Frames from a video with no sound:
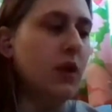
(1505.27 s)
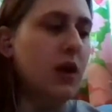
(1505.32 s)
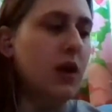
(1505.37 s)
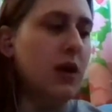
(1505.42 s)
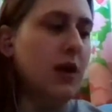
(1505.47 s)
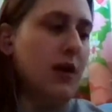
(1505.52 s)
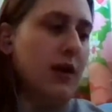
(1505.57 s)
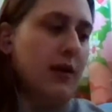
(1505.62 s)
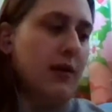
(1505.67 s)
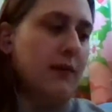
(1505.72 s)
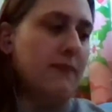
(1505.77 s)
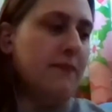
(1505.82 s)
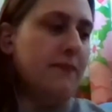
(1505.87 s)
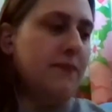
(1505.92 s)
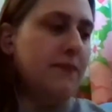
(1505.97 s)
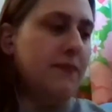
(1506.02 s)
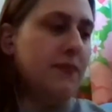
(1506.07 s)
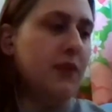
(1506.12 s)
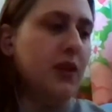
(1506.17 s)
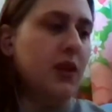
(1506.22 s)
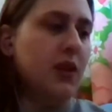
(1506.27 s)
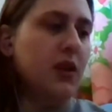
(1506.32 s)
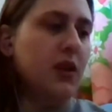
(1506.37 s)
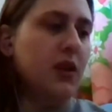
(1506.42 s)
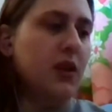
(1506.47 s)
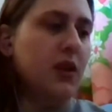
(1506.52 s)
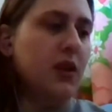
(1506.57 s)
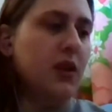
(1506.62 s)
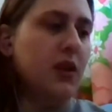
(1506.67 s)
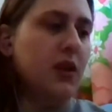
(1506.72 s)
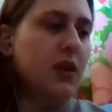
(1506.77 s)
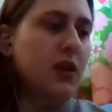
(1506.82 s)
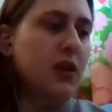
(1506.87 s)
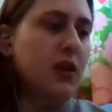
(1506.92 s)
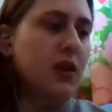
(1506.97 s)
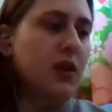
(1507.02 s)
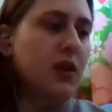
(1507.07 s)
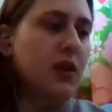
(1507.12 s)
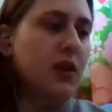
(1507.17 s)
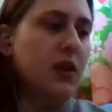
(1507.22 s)
along.
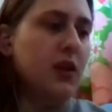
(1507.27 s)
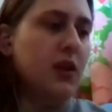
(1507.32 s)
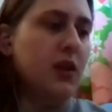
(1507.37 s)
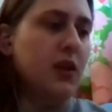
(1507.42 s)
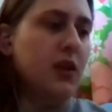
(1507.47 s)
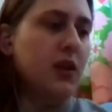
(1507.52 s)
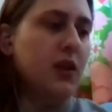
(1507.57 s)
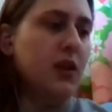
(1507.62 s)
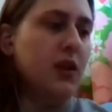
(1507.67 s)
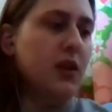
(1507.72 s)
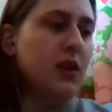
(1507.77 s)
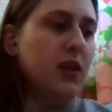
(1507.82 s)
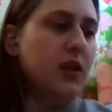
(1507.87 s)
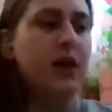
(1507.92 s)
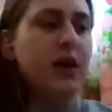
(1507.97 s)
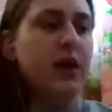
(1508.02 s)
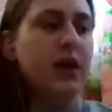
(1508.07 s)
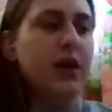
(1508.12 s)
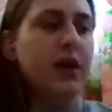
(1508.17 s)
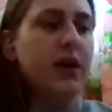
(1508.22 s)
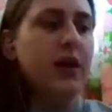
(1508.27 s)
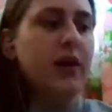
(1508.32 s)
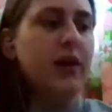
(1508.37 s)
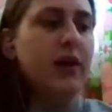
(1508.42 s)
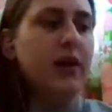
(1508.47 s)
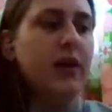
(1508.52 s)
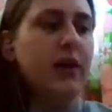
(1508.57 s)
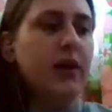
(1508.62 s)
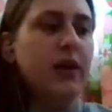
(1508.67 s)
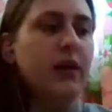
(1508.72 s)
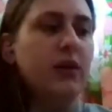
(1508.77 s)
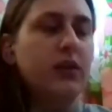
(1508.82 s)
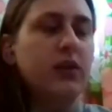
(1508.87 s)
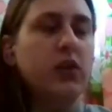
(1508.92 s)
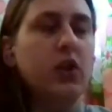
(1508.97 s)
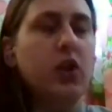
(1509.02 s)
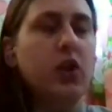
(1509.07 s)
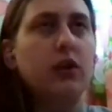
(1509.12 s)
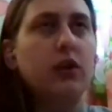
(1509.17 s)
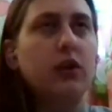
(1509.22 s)
And in a
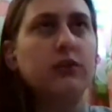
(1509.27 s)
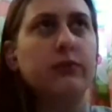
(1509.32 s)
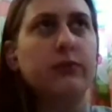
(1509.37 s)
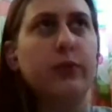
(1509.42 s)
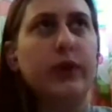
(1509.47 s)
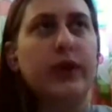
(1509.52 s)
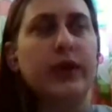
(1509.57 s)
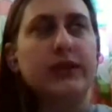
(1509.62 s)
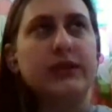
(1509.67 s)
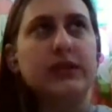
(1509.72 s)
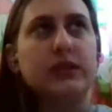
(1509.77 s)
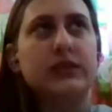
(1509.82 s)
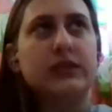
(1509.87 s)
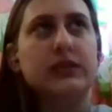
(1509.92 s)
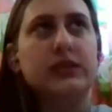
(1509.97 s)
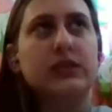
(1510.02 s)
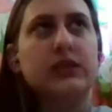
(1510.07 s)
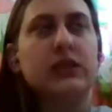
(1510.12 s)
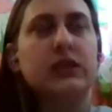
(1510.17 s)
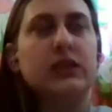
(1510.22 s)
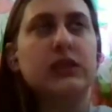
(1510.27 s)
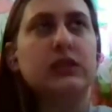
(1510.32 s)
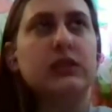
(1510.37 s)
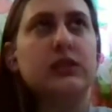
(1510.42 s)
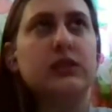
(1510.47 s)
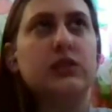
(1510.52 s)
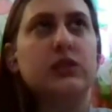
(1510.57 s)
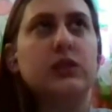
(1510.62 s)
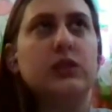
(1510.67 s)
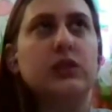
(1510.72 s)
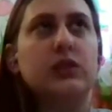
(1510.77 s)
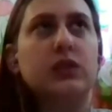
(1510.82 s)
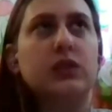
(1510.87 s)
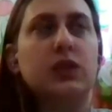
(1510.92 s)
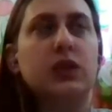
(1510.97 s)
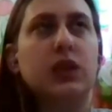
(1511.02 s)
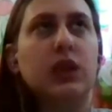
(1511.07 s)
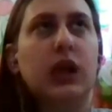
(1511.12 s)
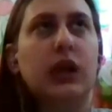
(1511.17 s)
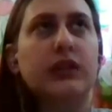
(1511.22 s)
lot of ways, this
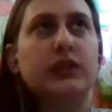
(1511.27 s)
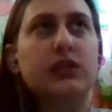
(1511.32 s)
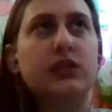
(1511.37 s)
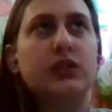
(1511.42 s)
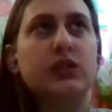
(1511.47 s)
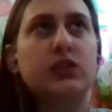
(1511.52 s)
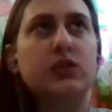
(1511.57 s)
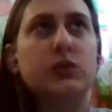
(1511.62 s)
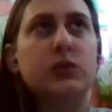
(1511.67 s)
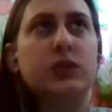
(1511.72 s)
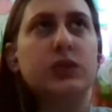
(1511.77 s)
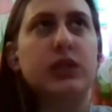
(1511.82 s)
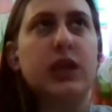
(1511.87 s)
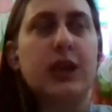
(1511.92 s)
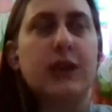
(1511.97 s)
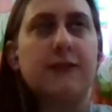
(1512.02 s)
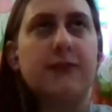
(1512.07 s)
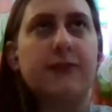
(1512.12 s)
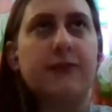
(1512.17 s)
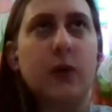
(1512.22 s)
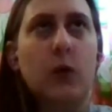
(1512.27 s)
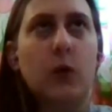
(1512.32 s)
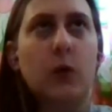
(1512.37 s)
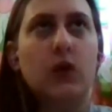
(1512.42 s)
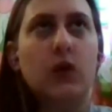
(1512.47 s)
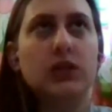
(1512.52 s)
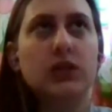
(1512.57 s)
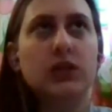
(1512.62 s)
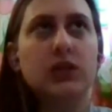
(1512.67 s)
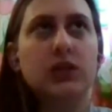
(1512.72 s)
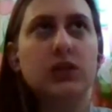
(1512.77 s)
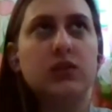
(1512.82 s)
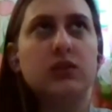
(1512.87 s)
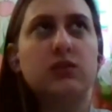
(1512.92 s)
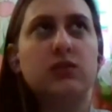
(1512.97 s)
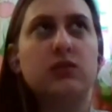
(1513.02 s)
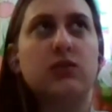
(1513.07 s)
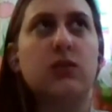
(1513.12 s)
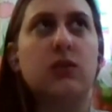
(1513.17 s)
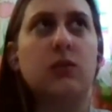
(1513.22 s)
lets you stay
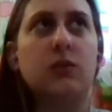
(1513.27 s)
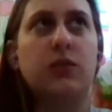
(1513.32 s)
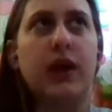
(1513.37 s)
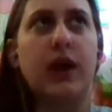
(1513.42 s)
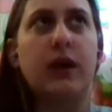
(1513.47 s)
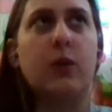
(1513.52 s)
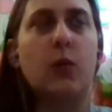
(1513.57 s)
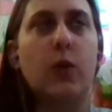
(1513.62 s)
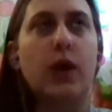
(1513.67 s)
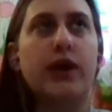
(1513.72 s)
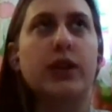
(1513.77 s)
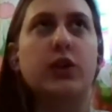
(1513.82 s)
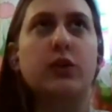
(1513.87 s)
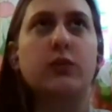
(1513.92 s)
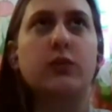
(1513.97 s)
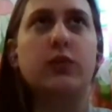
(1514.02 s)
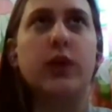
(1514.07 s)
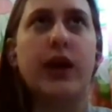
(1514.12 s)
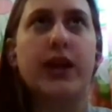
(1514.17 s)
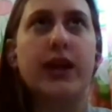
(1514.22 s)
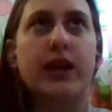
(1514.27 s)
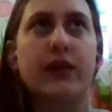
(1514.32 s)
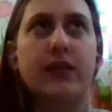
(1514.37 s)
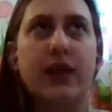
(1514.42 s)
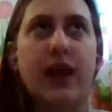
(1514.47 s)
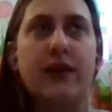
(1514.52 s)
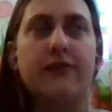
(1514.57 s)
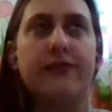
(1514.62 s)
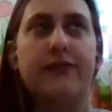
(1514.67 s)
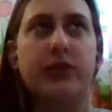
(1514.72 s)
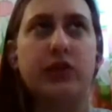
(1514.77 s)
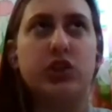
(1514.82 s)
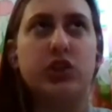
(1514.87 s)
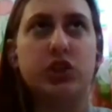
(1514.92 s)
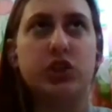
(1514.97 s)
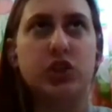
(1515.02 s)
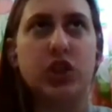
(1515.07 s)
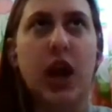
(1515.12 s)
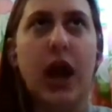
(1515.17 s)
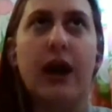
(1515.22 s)
focused so that when you're writing that
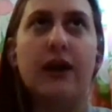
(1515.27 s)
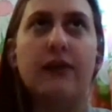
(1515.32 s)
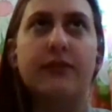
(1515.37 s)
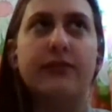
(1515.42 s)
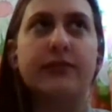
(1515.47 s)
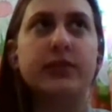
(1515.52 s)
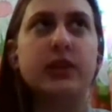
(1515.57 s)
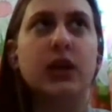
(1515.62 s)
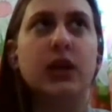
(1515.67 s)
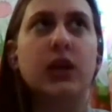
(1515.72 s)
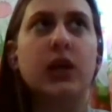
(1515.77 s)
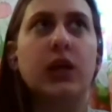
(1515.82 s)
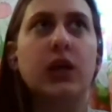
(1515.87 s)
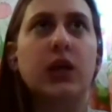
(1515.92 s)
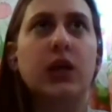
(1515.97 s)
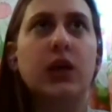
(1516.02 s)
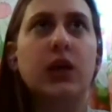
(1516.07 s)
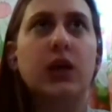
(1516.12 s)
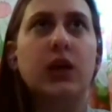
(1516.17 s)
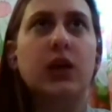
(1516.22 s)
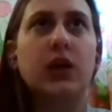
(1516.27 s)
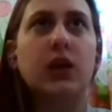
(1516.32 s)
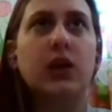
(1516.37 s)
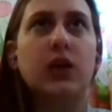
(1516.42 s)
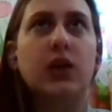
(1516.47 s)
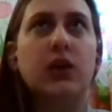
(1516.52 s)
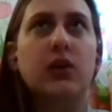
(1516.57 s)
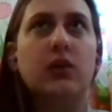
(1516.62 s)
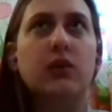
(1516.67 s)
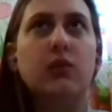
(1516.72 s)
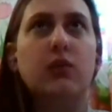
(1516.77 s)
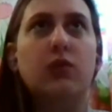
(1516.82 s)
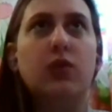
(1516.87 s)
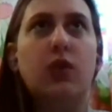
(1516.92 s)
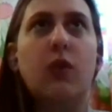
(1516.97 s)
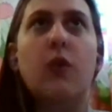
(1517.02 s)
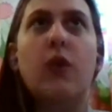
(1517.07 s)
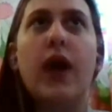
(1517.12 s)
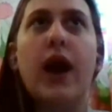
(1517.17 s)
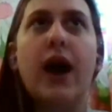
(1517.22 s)
first draft, you
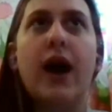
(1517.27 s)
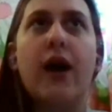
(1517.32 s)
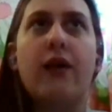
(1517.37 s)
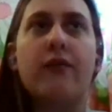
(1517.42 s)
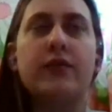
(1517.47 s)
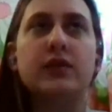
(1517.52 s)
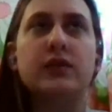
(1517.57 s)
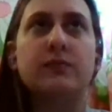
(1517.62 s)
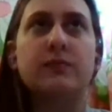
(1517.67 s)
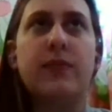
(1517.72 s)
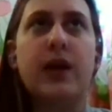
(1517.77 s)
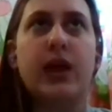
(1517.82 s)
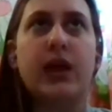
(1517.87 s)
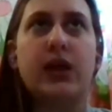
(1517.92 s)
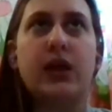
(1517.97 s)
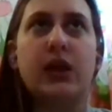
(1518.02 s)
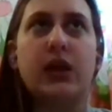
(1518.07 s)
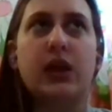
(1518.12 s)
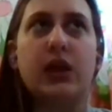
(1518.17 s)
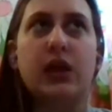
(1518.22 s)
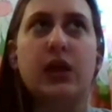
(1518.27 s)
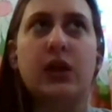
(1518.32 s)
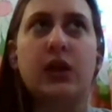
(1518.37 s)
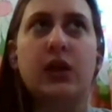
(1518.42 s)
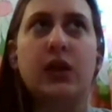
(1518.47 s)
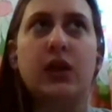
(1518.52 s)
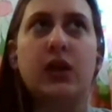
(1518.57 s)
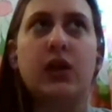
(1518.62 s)
don't have as many